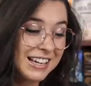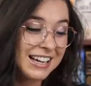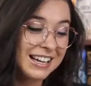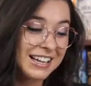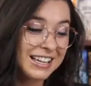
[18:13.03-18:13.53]

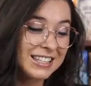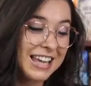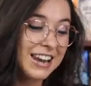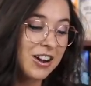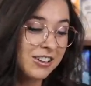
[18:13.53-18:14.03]
It's
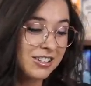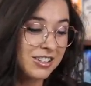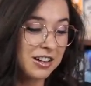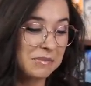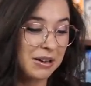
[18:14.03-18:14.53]
kind of hard to
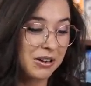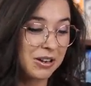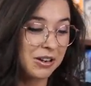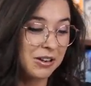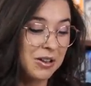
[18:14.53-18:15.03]
talk about
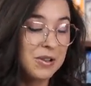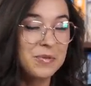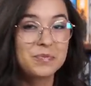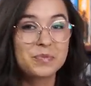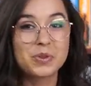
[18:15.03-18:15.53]
her
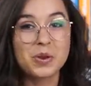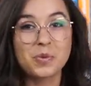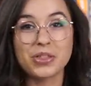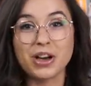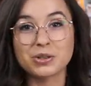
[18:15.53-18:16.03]

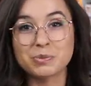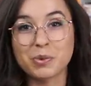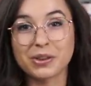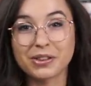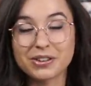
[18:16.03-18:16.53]
without
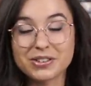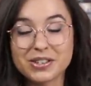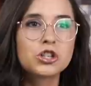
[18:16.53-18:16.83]
spoilers.